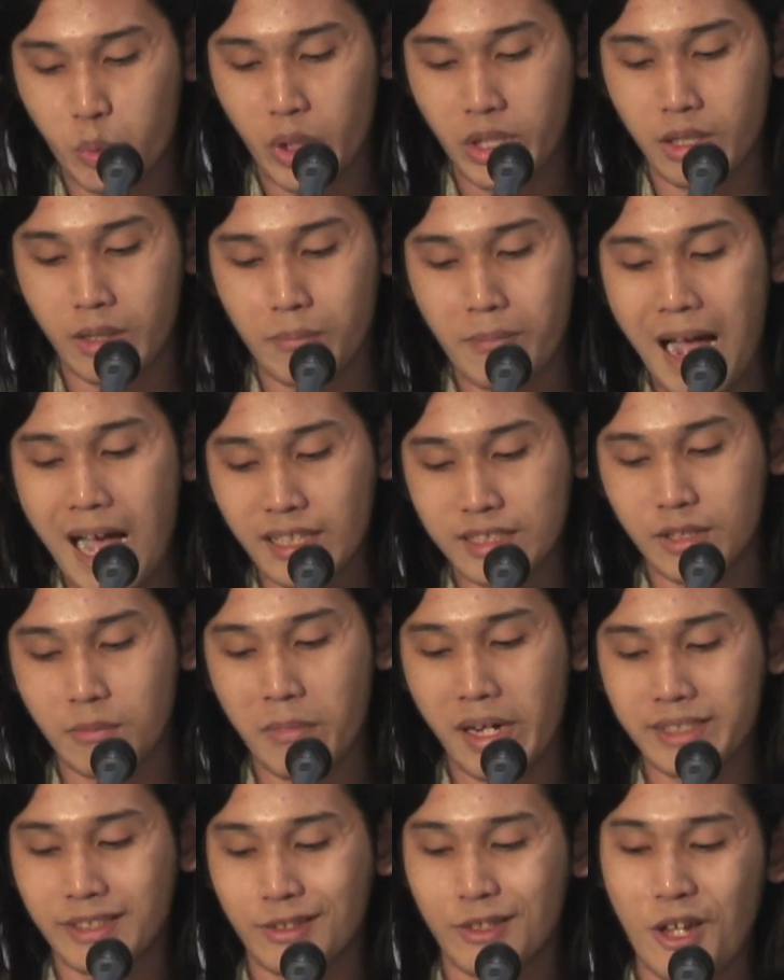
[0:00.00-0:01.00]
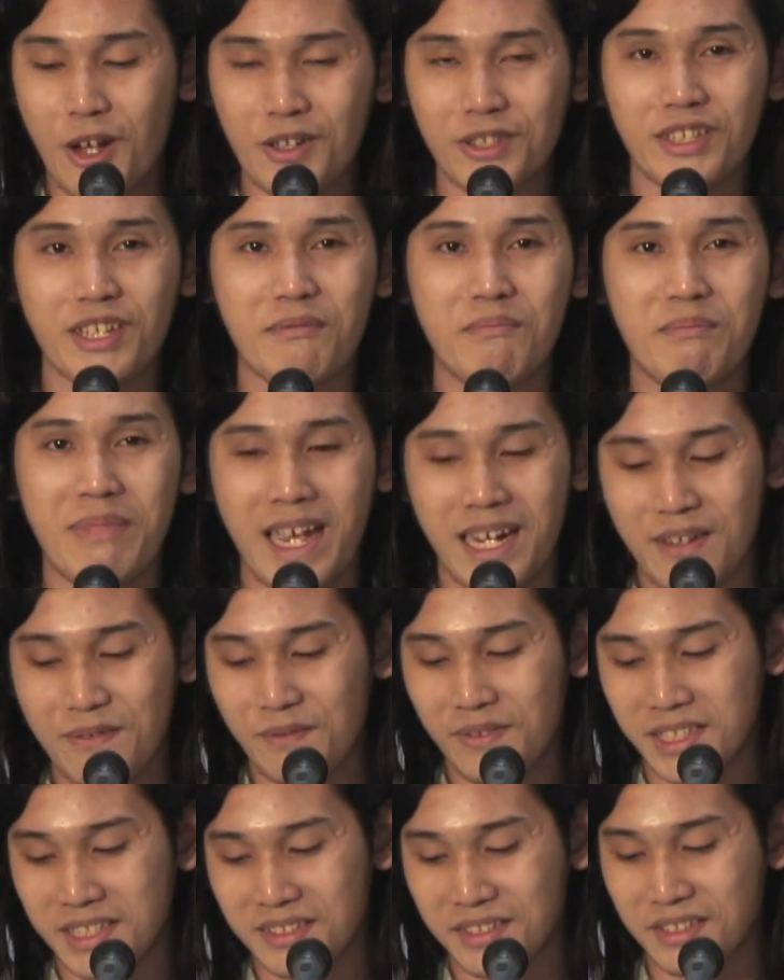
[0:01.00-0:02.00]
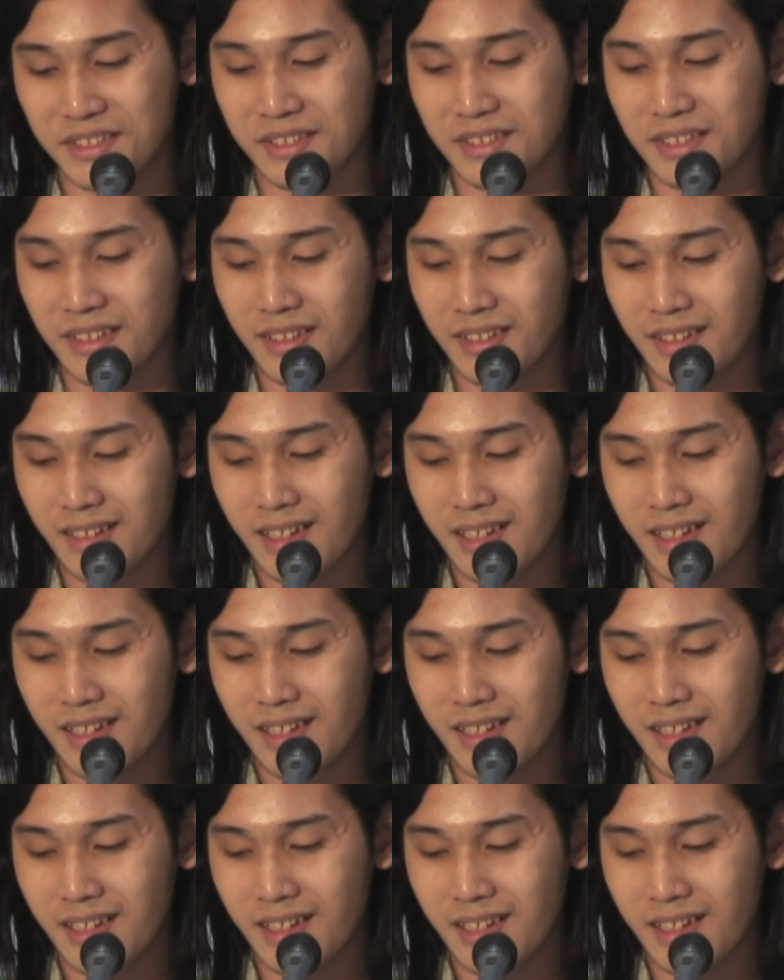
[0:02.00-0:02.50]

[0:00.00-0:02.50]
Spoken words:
will maximize long-term benefits.